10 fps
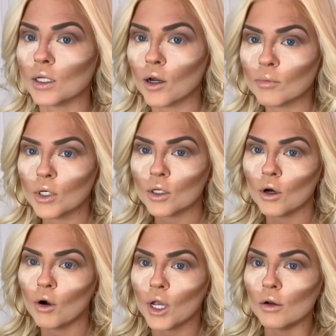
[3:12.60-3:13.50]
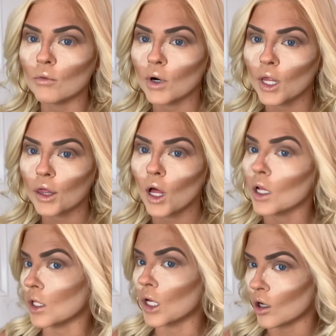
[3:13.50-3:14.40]
now I'm gonna go in with a
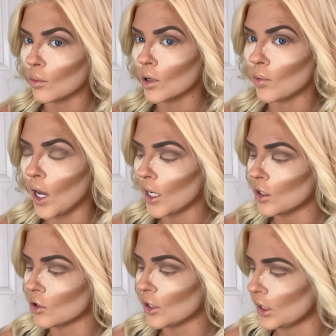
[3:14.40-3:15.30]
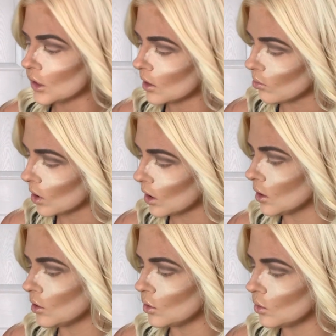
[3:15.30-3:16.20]
little bit of black in the crease. I'm gonna
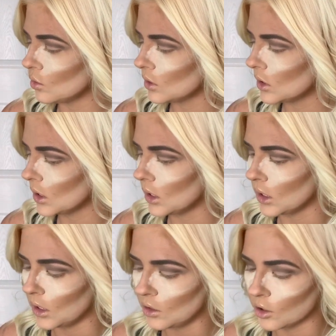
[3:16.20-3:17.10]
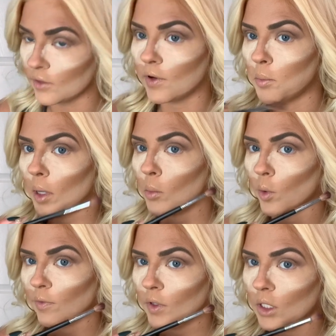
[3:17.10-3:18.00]
use the E35 by
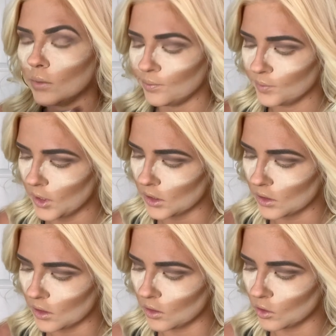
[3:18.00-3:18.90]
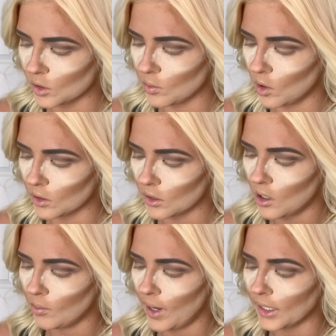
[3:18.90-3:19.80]
Morphe because it's a little smaller and
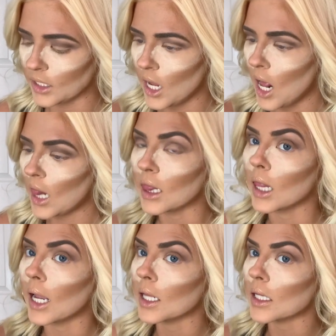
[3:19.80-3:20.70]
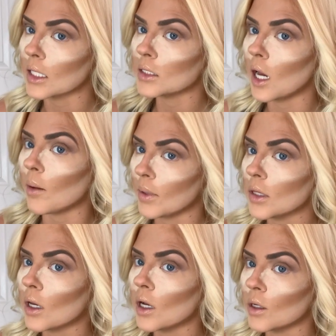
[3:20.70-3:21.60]
compact. Lightly tapping
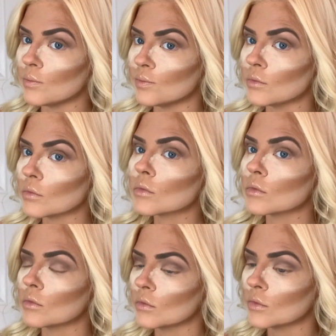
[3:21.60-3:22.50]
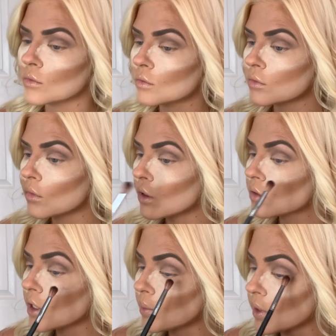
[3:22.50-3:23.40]
that,
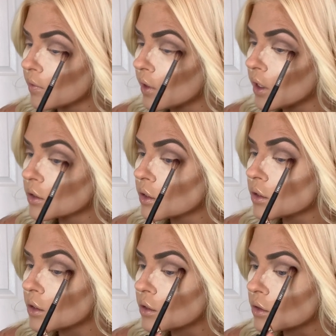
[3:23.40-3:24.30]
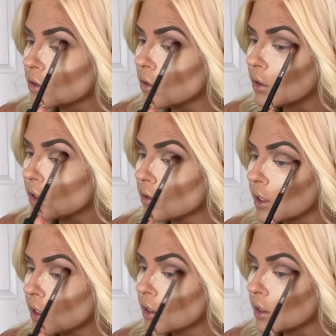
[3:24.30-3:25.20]
tapping off the excess, and just going
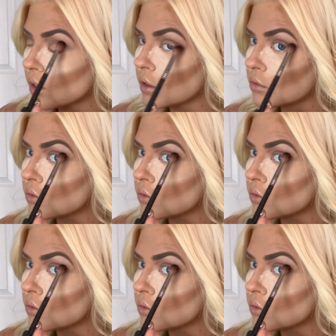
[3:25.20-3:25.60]
right here.